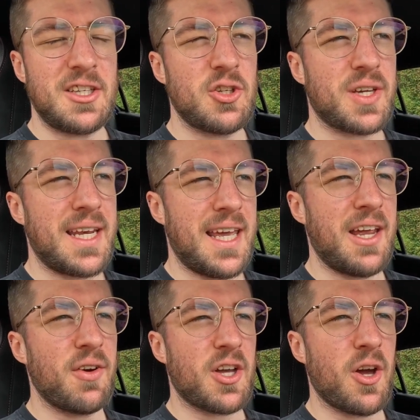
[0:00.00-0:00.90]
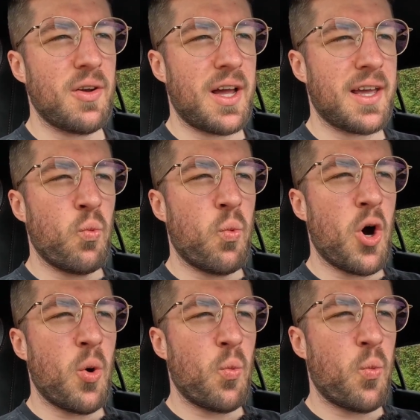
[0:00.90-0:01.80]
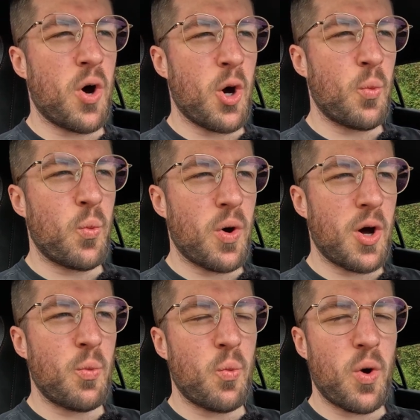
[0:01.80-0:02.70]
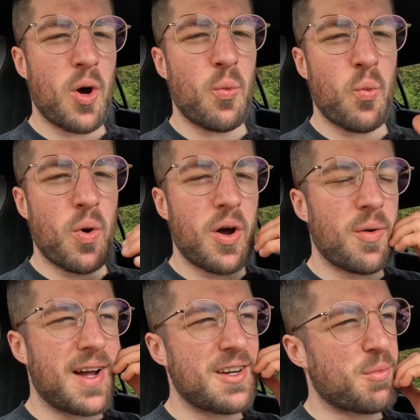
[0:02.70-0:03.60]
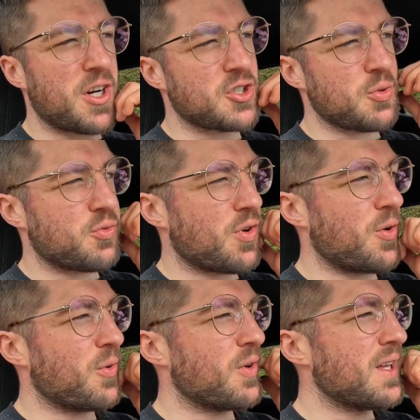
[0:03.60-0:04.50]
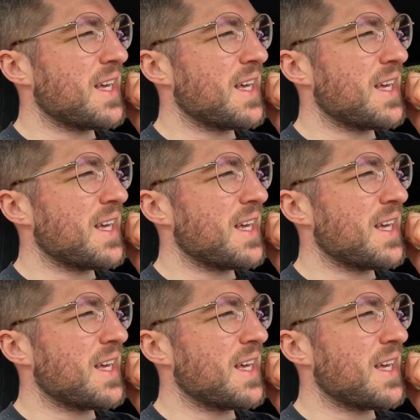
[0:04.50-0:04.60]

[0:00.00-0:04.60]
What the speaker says: you can hear it go like whoa, whoa, whoa, whoa, whoa, and the partial throttle.